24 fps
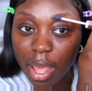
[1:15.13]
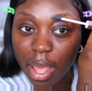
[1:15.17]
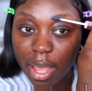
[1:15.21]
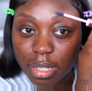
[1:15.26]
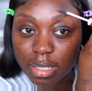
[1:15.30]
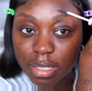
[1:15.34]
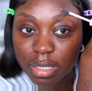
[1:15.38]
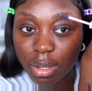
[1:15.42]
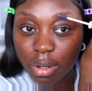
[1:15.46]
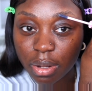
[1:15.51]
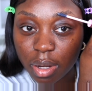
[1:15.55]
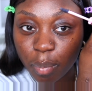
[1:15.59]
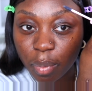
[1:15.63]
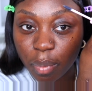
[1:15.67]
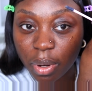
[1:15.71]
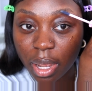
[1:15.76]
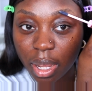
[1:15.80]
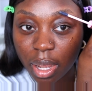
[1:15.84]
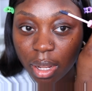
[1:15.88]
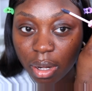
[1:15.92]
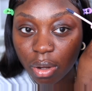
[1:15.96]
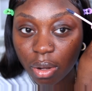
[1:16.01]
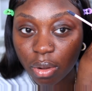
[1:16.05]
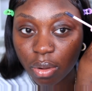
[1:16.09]
I don't
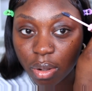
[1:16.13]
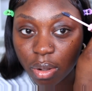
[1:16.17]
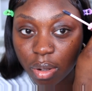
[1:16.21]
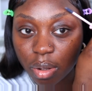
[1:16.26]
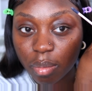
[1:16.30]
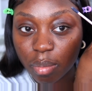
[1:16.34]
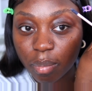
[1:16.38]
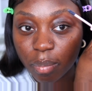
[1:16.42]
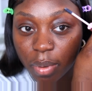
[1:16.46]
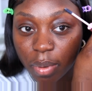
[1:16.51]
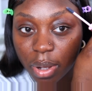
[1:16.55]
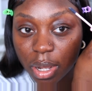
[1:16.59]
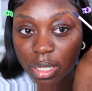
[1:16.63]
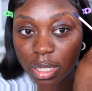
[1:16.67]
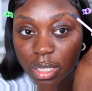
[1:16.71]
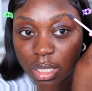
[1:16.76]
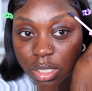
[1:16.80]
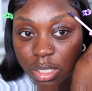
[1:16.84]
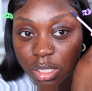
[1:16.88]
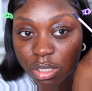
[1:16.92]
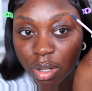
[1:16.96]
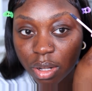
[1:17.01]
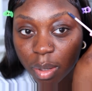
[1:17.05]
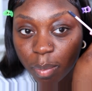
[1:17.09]
apply a lot, but I
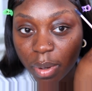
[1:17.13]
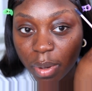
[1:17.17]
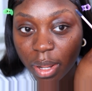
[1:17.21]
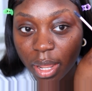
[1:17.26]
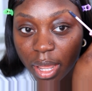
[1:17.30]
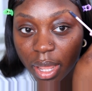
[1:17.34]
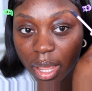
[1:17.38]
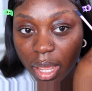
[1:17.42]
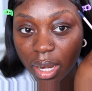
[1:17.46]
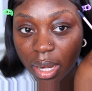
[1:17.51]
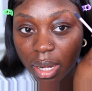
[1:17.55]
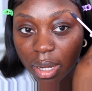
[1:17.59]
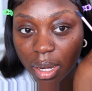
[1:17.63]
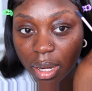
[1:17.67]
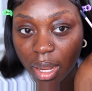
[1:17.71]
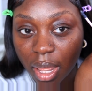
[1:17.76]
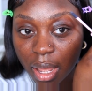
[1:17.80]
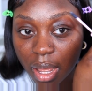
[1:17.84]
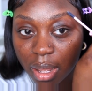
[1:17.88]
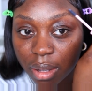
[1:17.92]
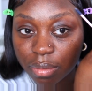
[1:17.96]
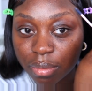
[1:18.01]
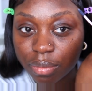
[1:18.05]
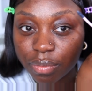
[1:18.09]
just apply
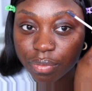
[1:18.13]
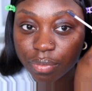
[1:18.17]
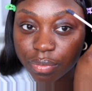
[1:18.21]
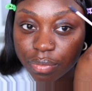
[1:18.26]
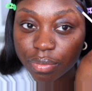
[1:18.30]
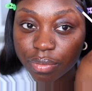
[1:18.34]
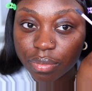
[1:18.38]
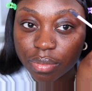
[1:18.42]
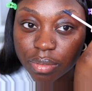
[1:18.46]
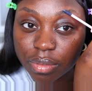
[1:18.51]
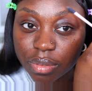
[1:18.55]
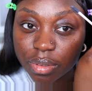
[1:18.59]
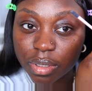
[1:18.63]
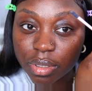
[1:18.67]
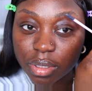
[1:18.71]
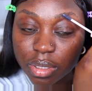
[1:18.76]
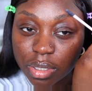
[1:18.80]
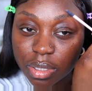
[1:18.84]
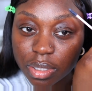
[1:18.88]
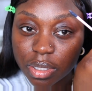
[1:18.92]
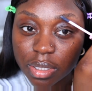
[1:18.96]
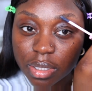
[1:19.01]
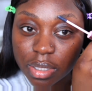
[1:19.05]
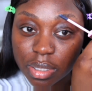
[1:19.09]
enough to like
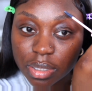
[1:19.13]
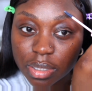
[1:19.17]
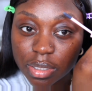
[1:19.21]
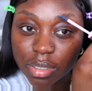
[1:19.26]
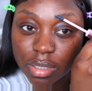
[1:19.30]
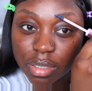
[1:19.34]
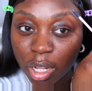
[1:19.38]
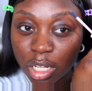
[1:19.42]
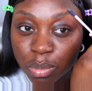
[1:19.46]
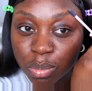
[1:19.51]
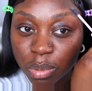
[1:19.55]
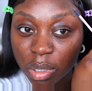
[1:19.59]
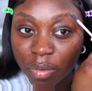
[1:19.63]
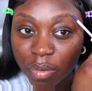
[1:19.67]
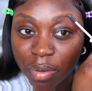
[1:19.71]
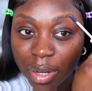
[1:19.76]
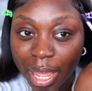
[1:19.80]
glue down my brows with.